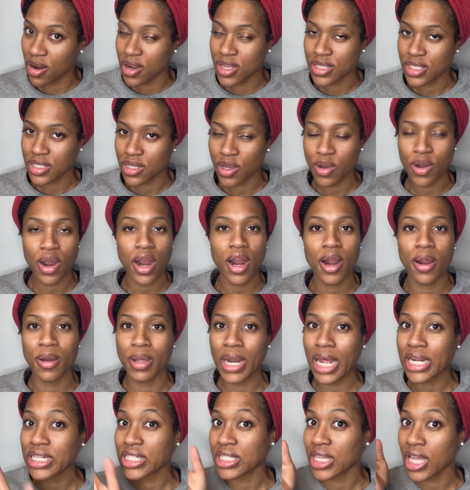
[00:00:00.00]
It still hurt. And
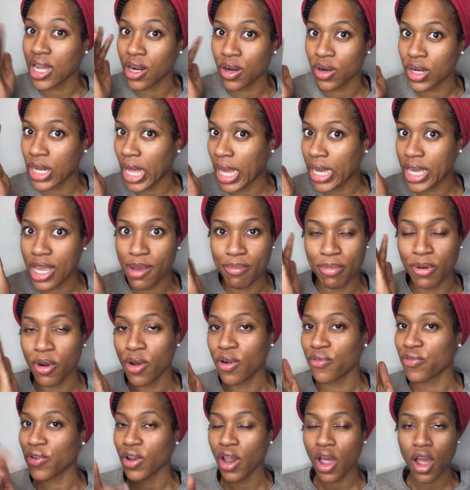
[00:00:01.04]
I just let her like keep it
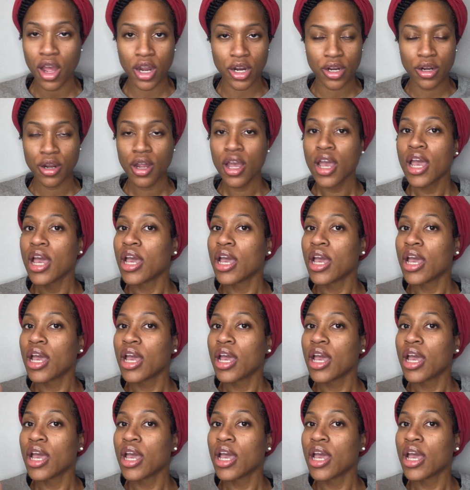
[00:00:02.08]
on for longer.